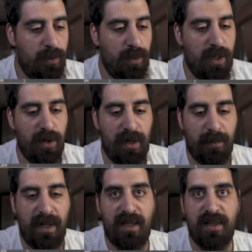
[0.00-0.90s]
we're gonna
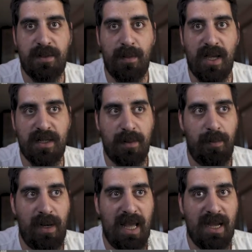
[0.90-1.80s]
make this mask
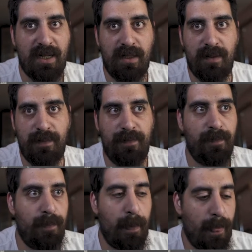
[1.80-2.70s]
black
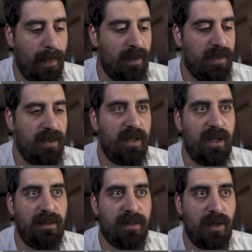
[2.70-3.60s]

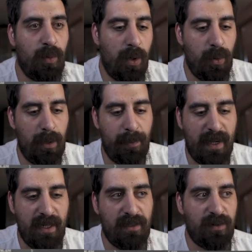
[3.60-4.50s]
and we will
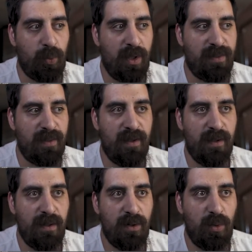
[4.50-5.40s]
paint with
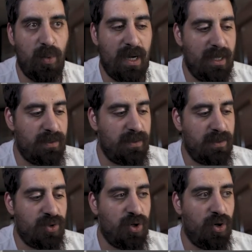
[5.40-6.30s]
white
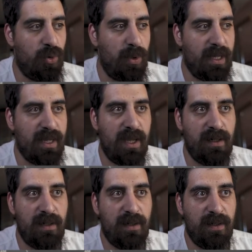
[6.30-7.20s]
so we
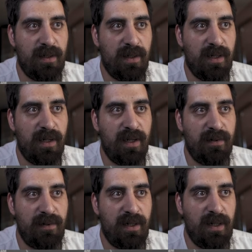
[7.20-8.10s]
can
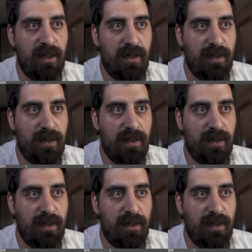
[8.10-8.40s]
reveal